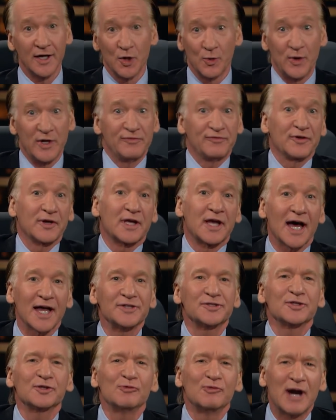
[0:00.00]
we
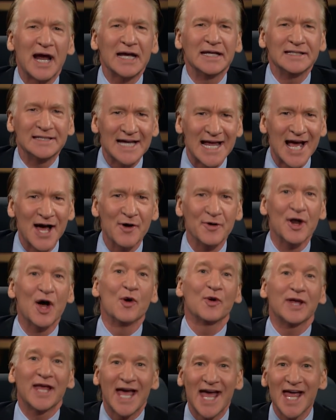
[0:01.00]
forgot to write down,
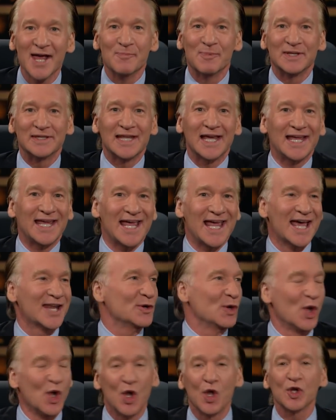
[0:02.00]
okay, but they can't
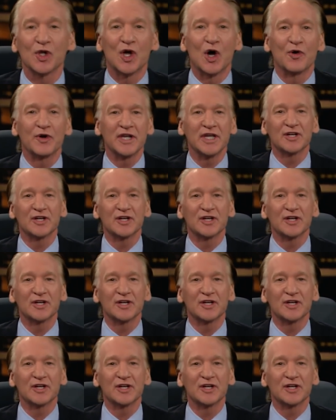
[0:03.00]
all go to